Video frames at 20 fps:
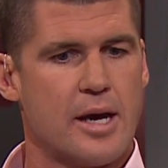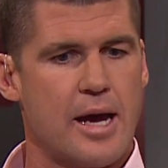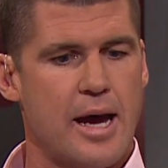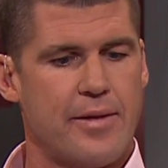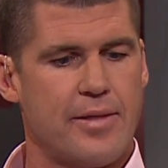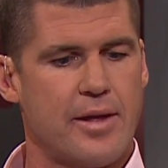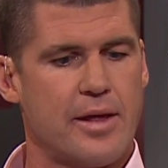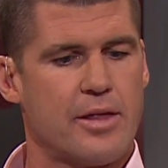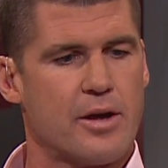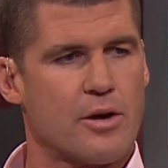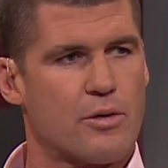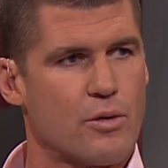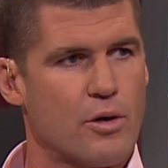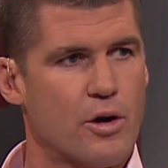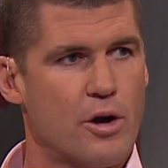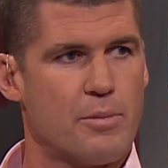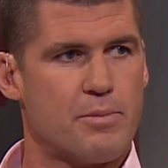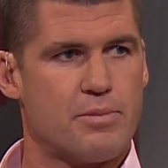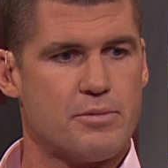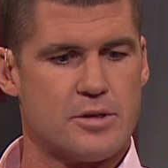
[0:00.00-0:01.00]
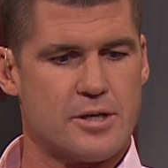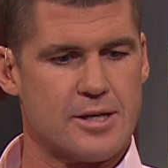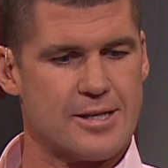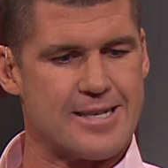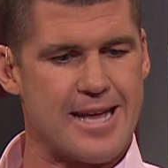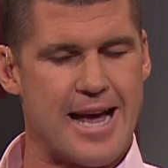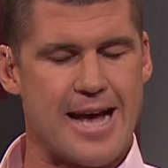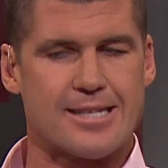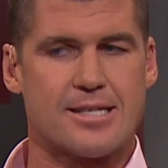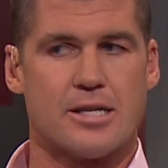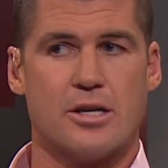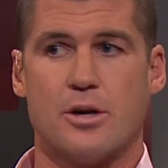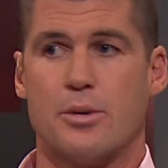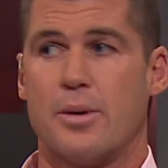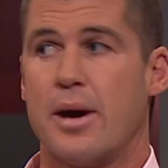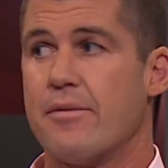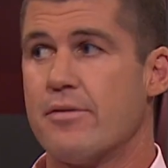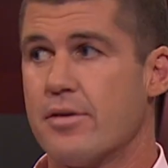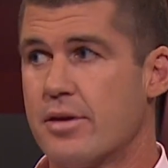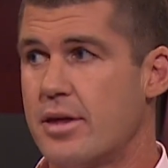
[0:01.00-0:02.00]
and then the group just has to
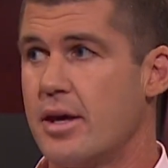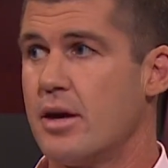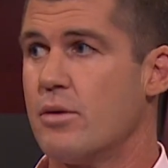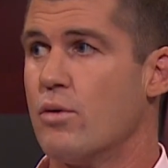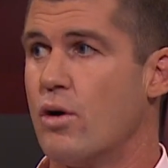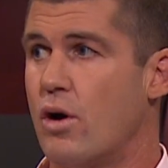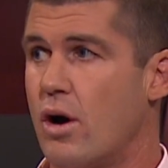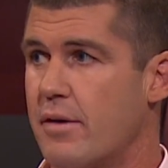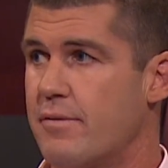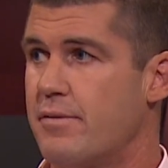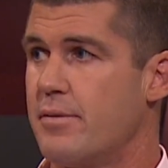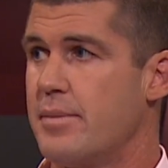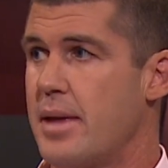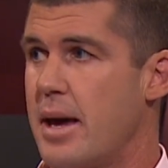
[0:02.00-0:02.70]
do everything right from